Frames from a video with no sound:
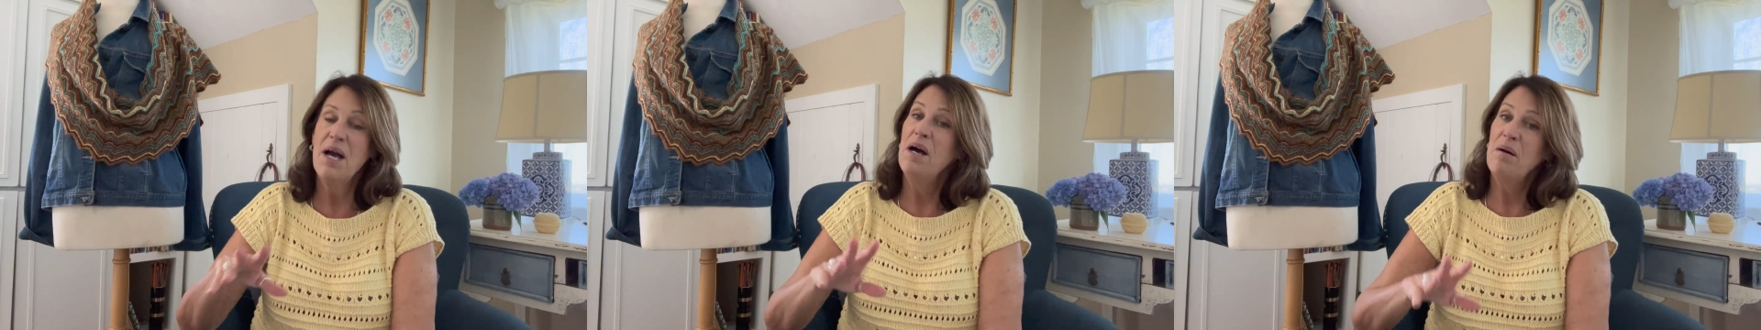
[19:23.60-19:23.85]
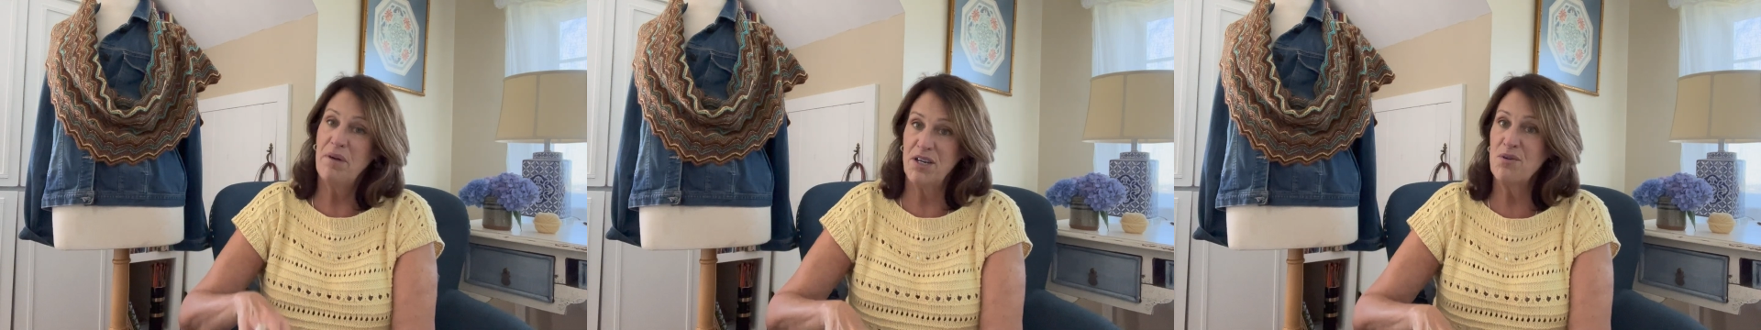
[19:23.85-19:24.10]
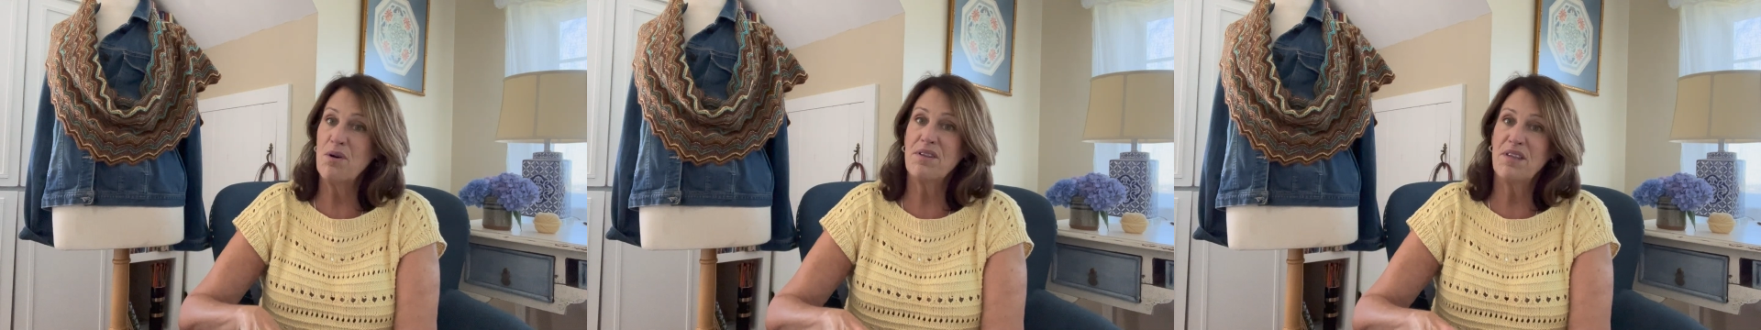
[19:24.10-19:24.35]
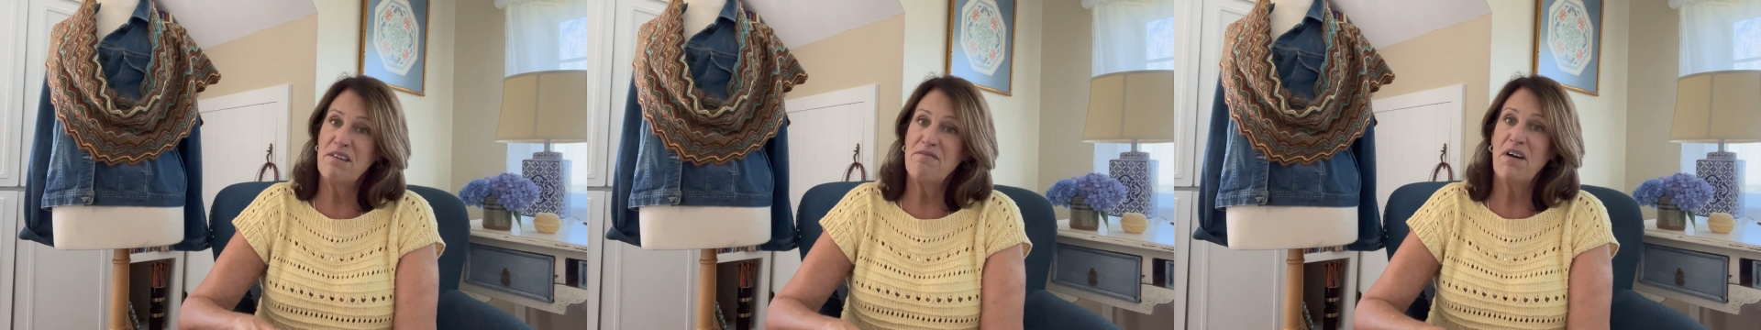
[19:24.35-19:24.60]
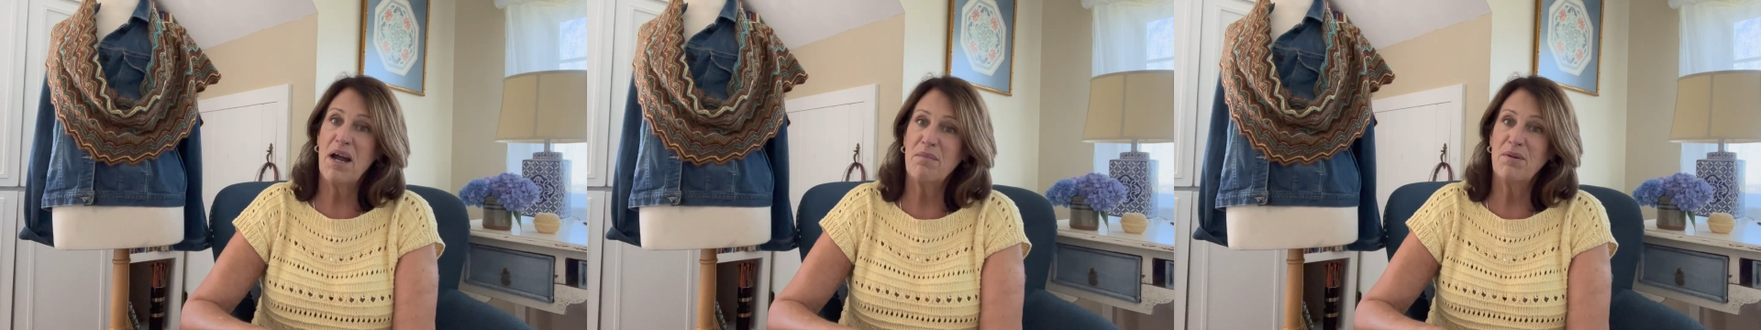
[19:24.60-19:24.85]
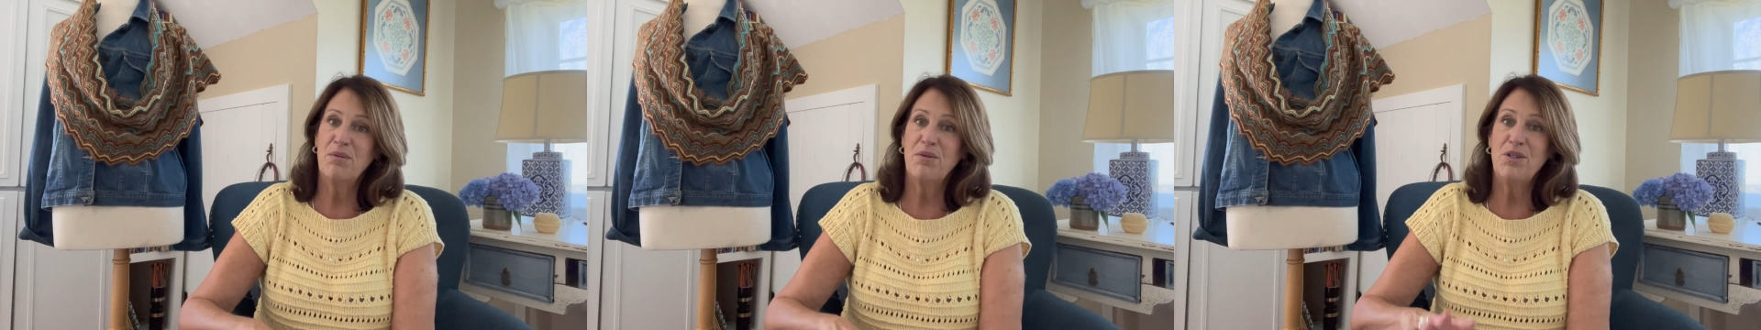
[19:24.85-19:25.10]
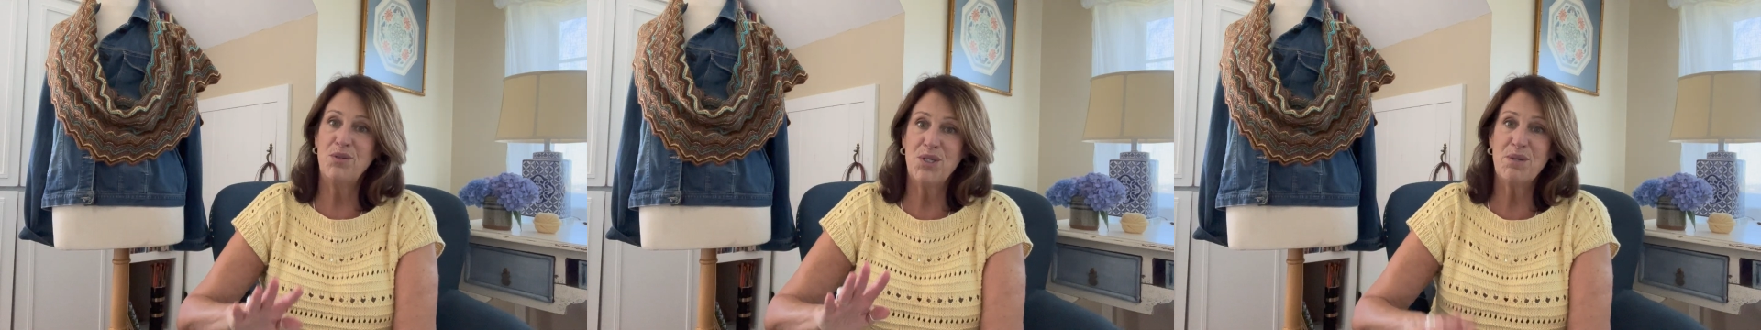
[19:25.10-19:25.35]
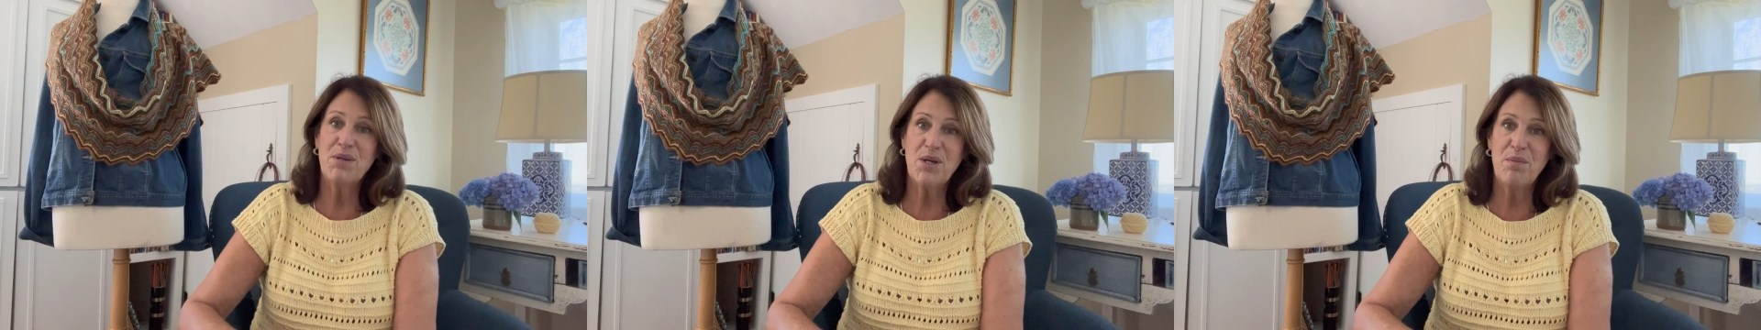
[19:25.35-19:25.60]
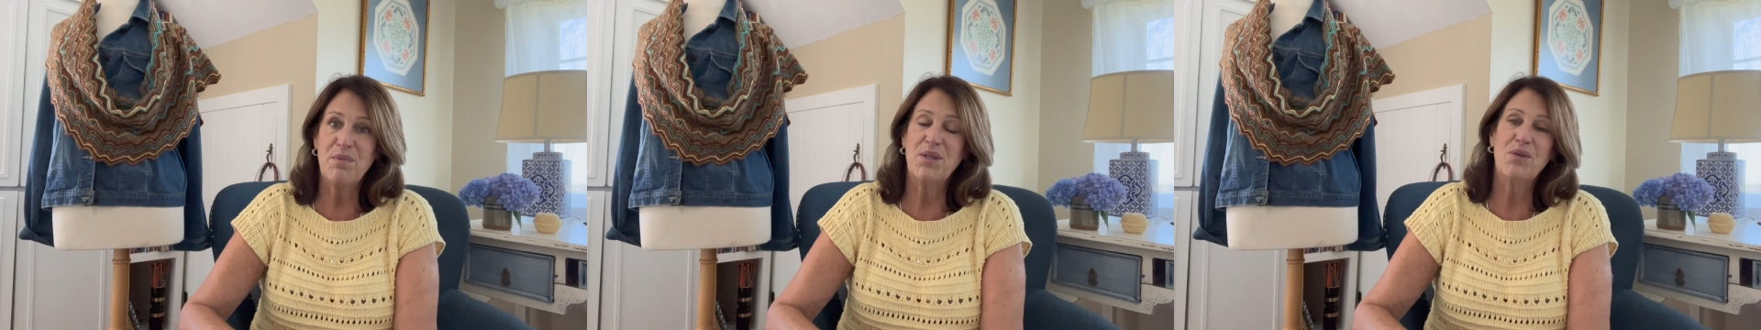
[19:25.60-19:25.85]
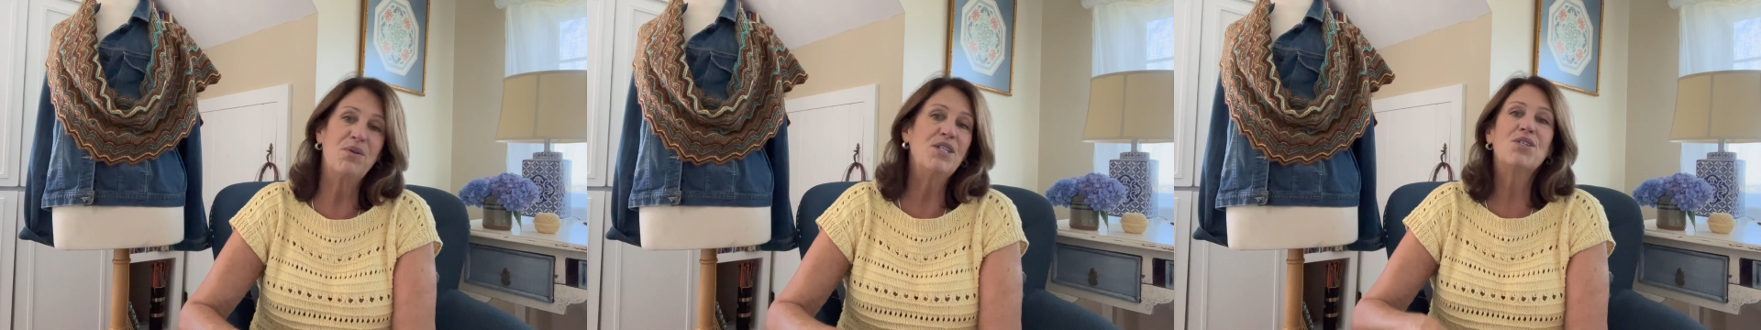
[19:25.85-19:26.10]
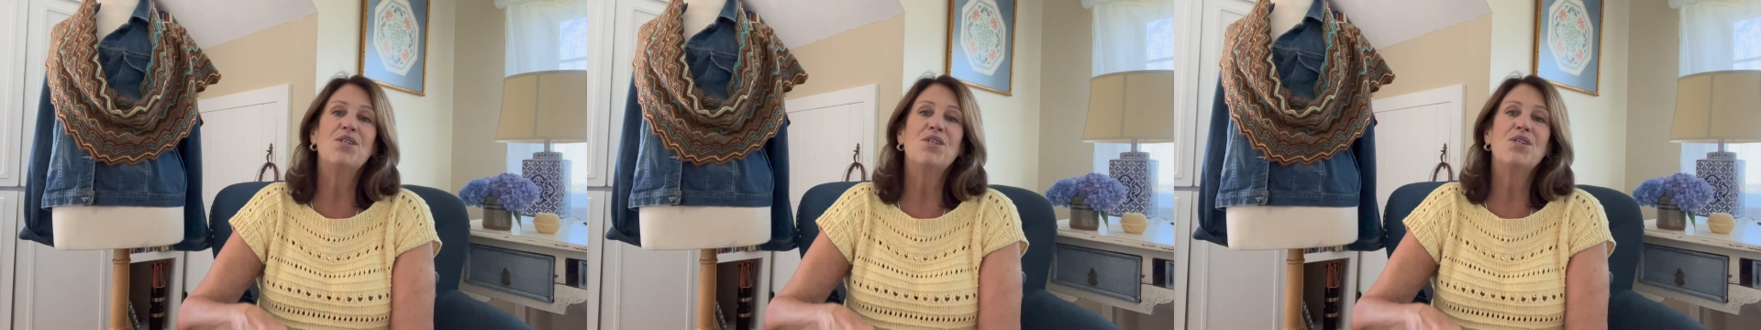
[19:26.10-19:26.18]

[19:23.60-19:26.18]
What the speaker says: But Northlight Fiber used to be open in the winter.